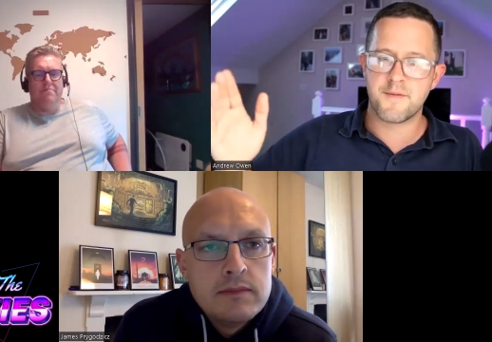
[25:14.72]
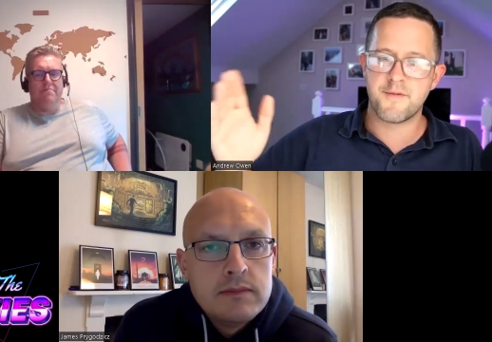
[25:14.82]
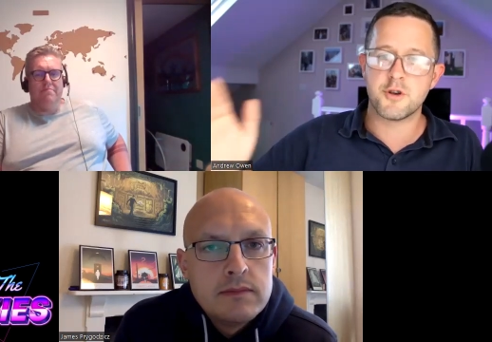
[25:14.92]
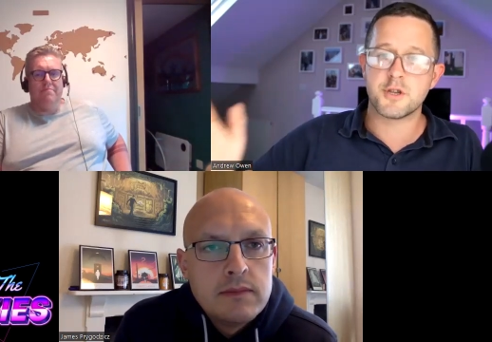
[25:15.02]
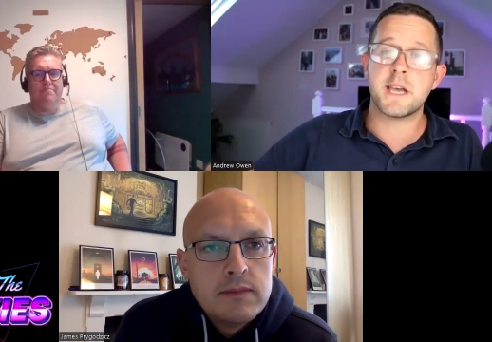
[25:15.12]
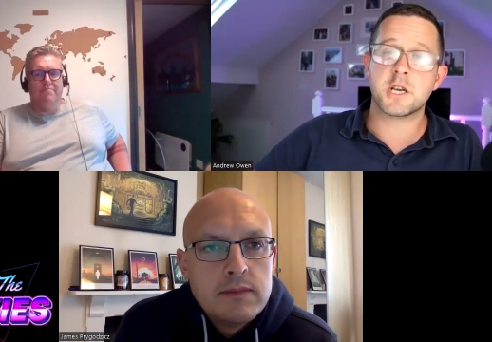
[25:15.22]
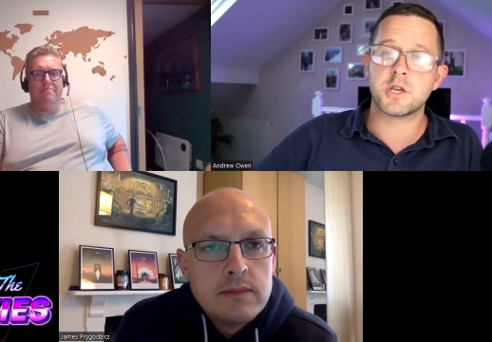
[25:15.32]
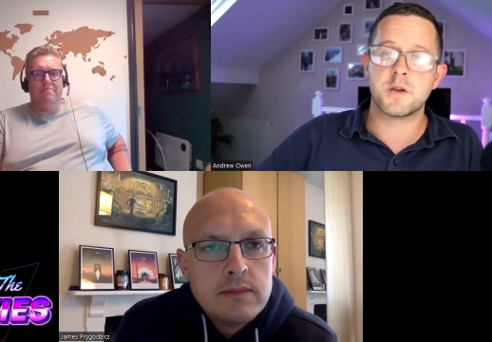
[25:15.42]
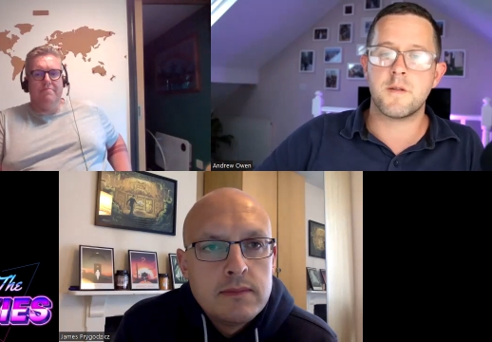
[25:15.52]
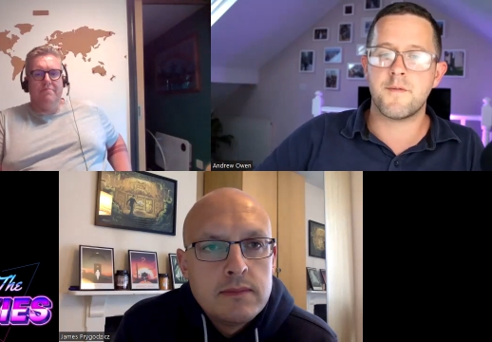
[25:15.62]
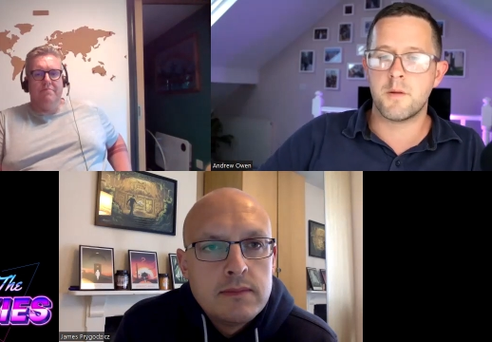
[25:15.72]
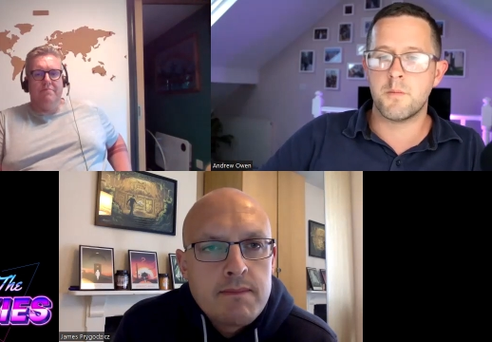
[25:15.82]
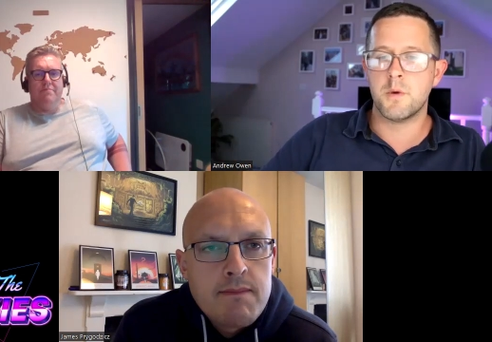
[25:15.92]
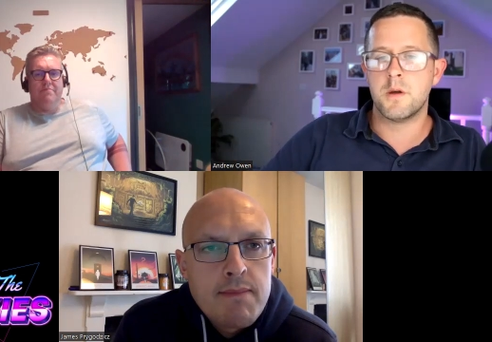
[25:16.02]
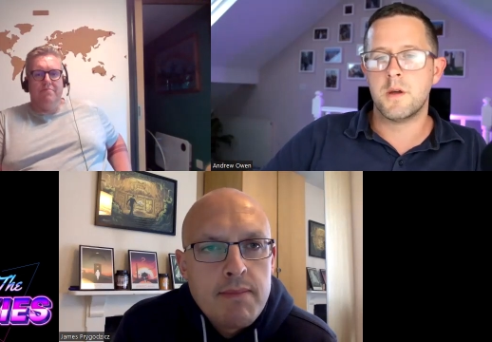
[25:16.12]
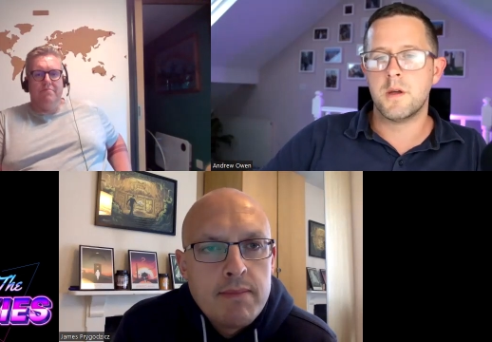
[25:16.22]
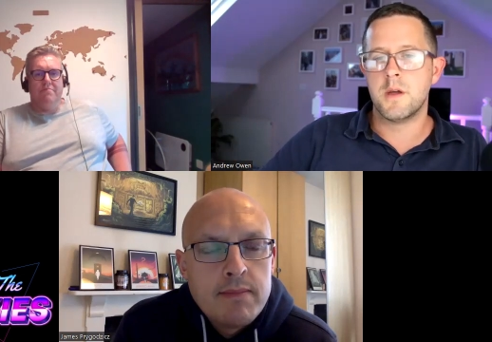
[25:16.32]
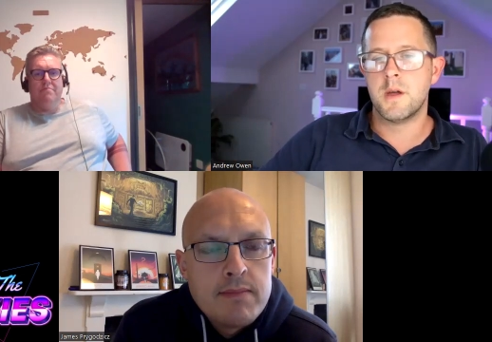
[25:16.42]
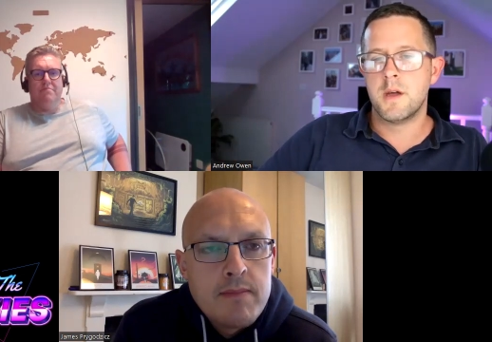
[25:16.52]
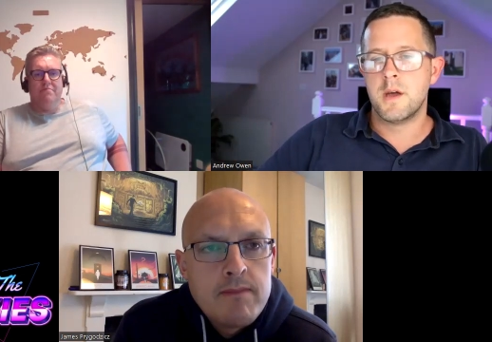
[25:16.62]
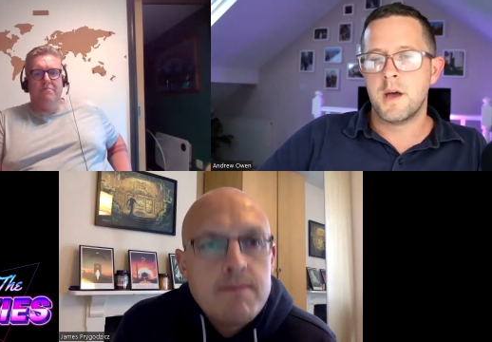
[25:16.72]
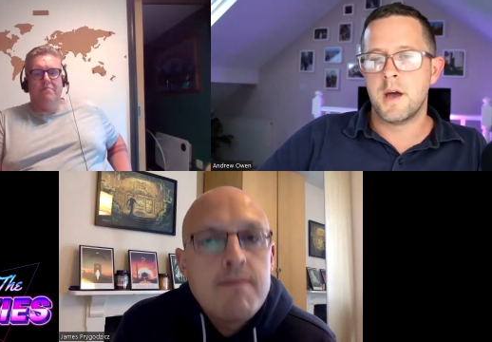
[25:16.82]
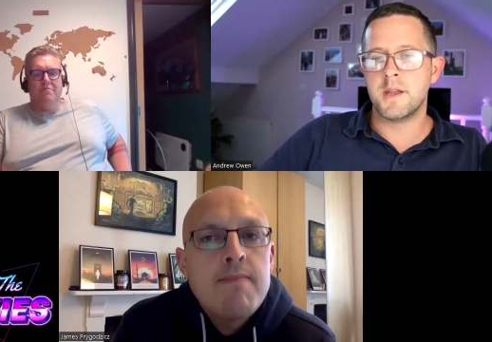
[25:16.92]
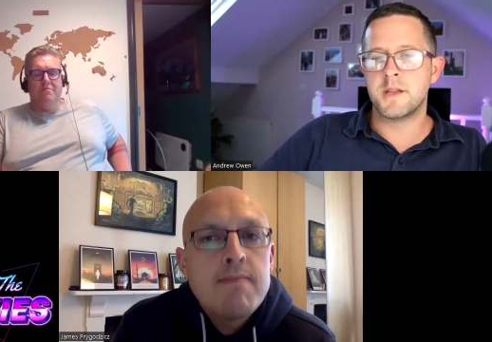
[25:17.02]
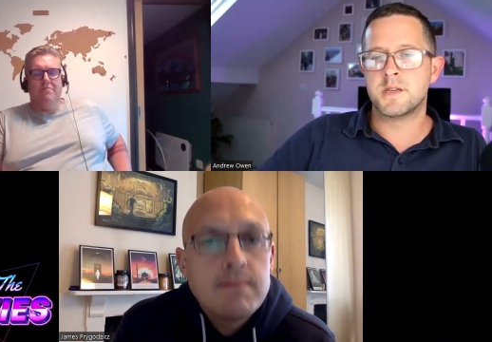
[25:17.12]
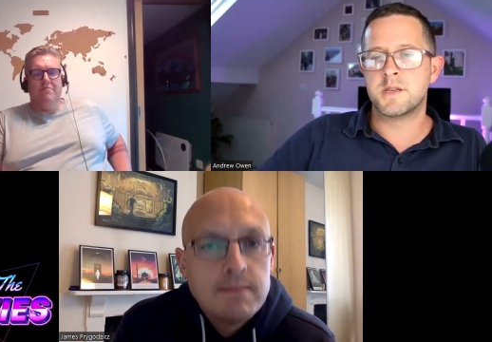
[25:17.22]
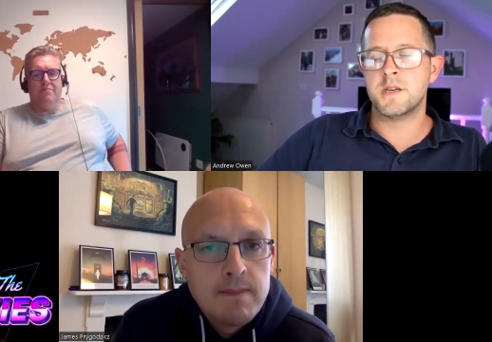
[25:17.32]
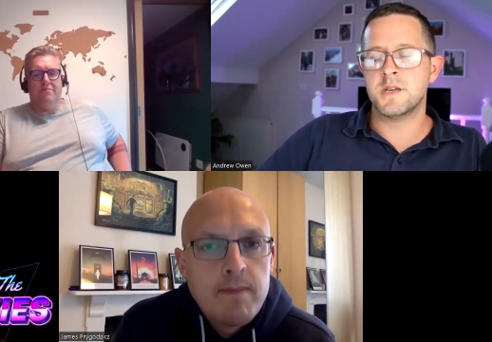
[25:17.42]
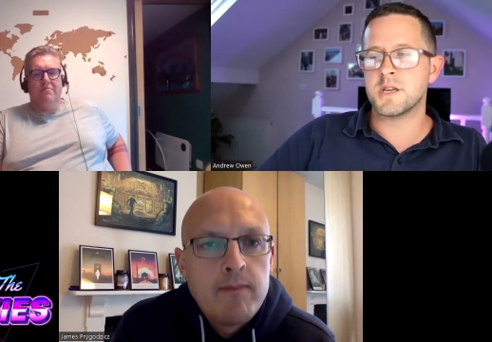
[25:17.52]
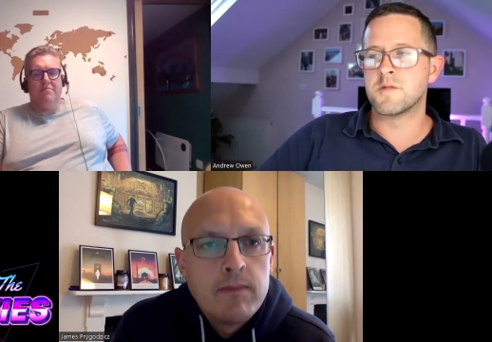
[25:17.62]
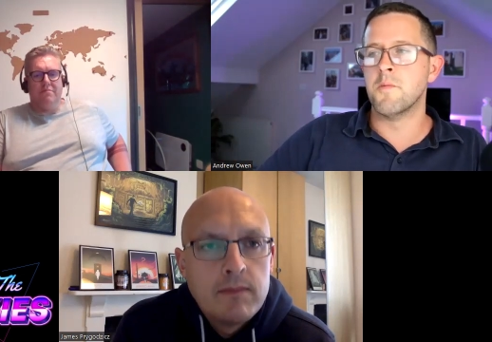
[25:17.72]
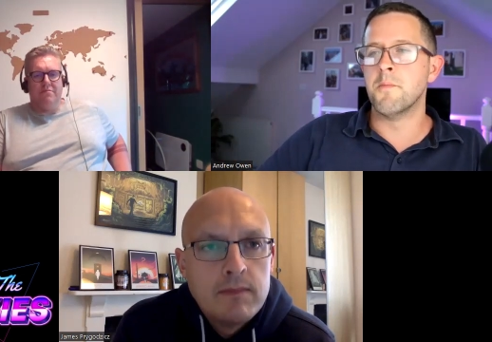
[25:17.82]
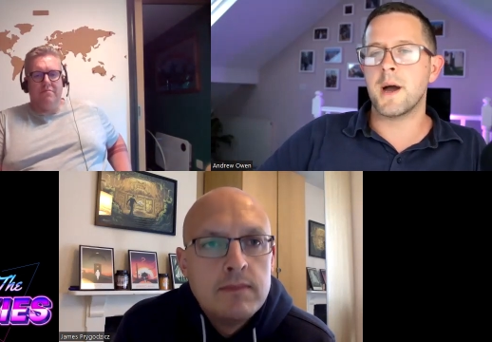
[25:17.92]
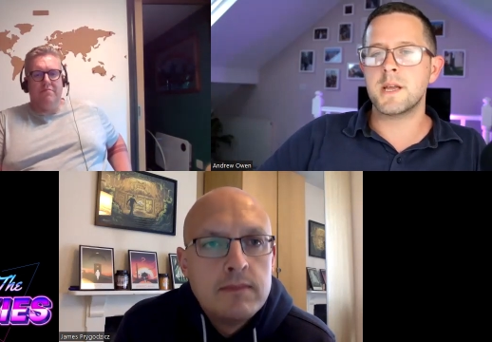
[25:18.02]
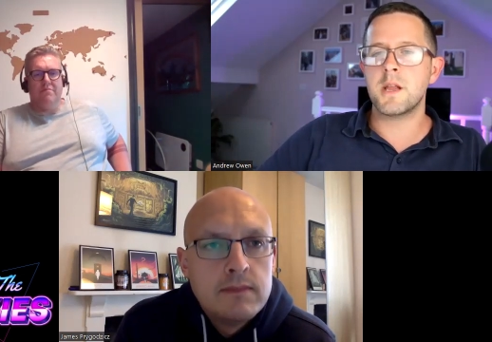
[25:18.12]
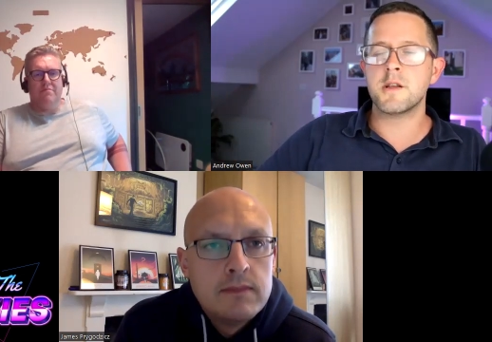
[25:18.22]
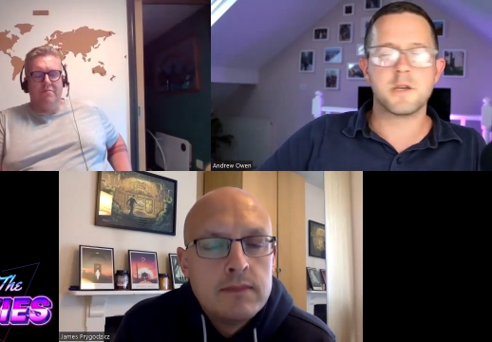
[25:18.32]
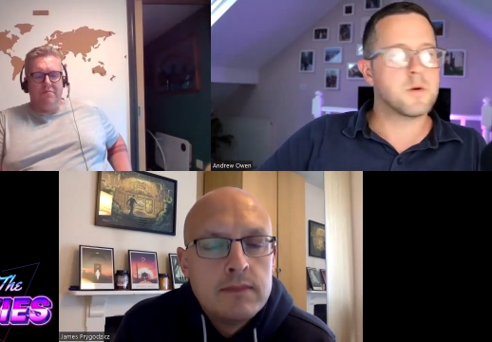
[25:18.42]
Speaker 1: the first section of the film, mm. and it it just reminds